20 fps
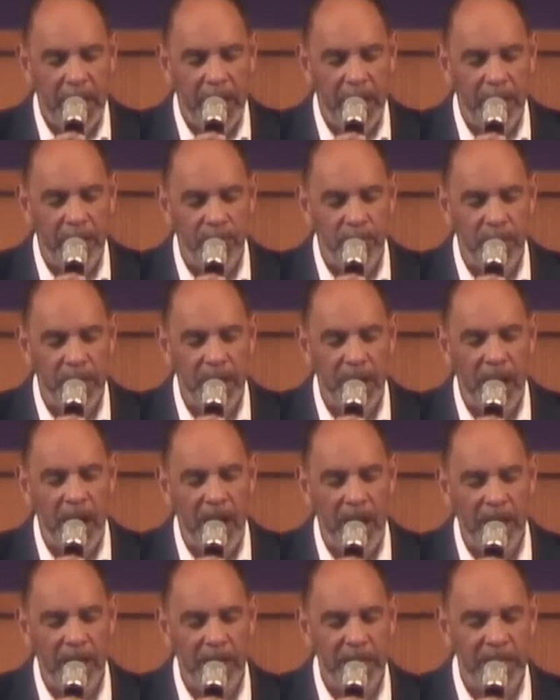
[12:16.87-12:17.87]
And
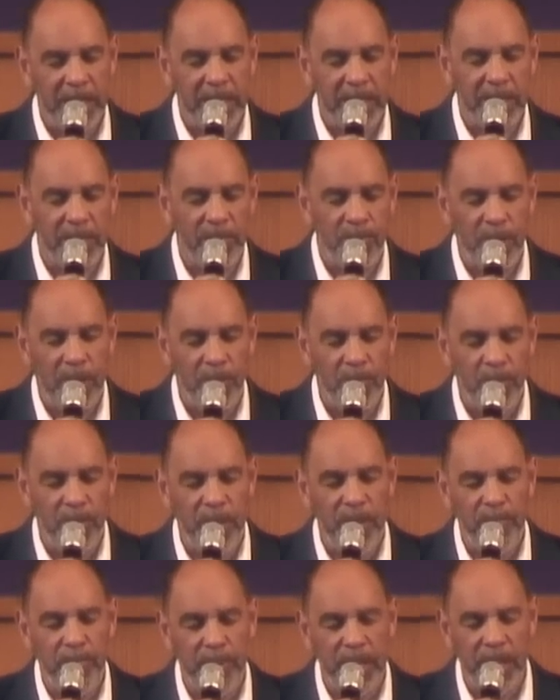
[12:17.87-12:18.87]
regardless of what
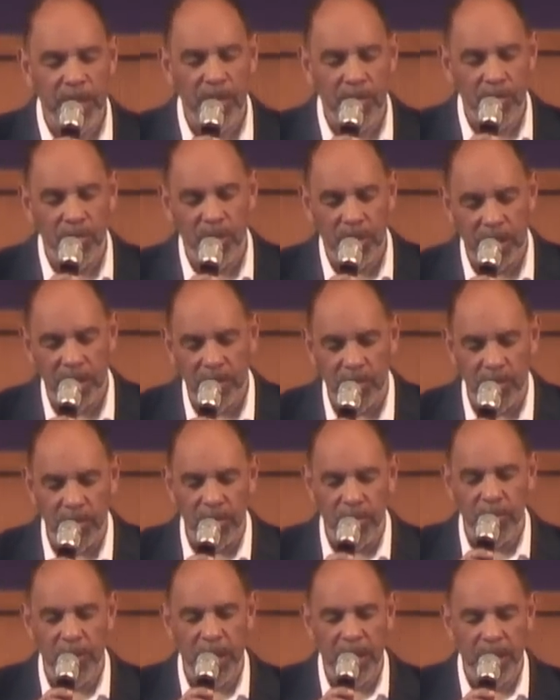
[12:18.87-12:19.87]
we've been going through,